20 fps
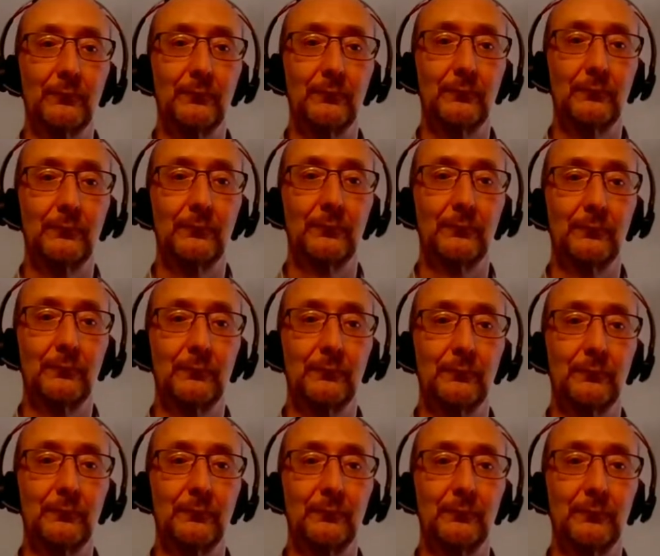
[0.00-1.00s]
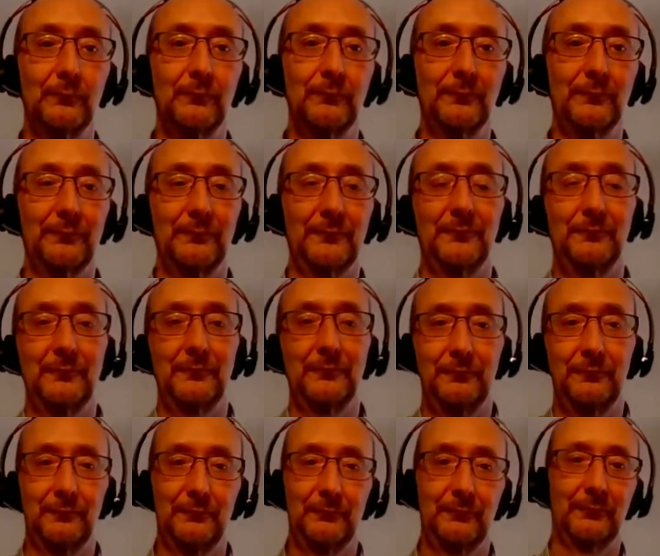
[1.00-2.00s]

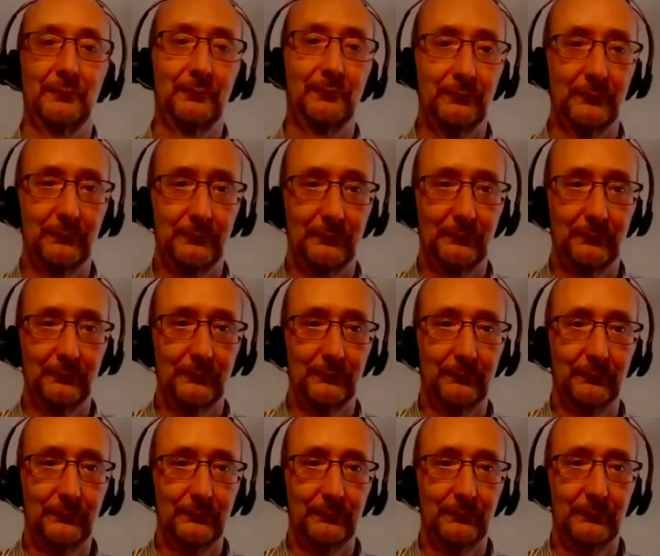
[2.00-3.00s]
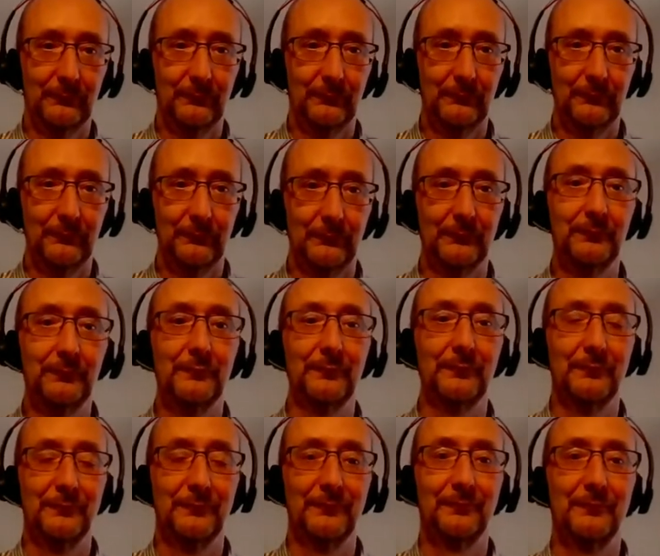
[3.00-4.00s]

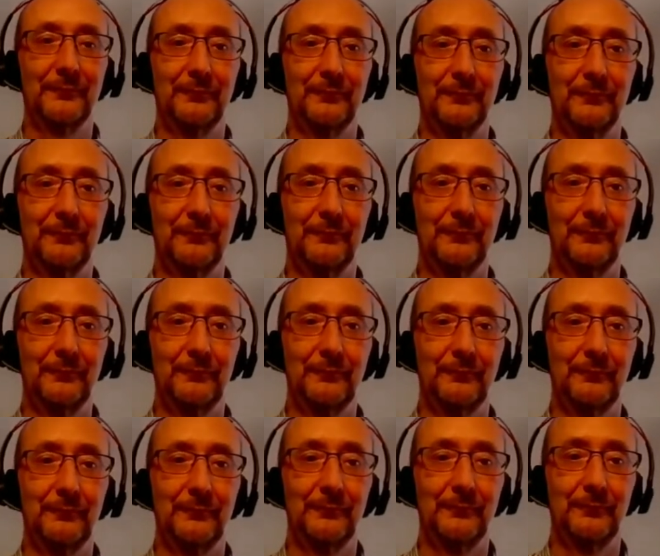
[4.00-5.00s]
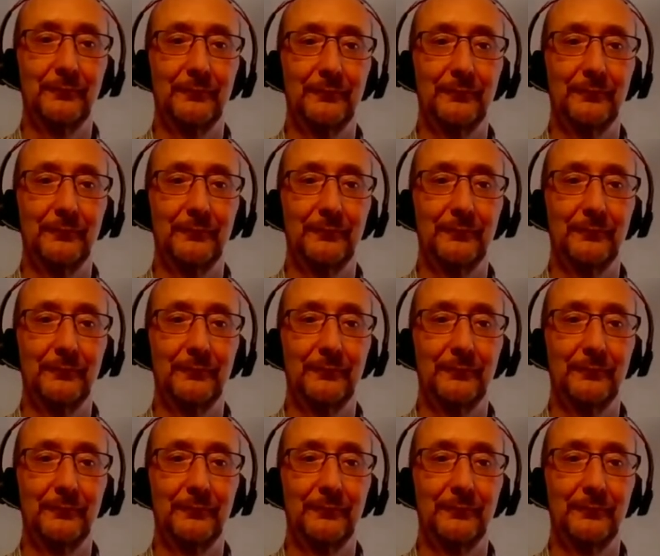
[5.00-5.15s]
No words are spoken by the person on screen.